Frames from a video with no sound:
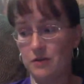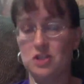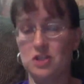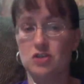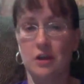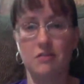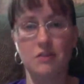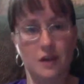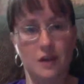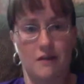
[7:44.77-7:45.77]
and strength
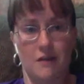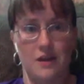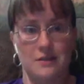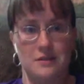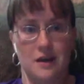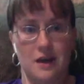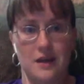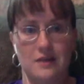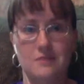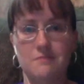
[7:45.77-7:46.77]
inside.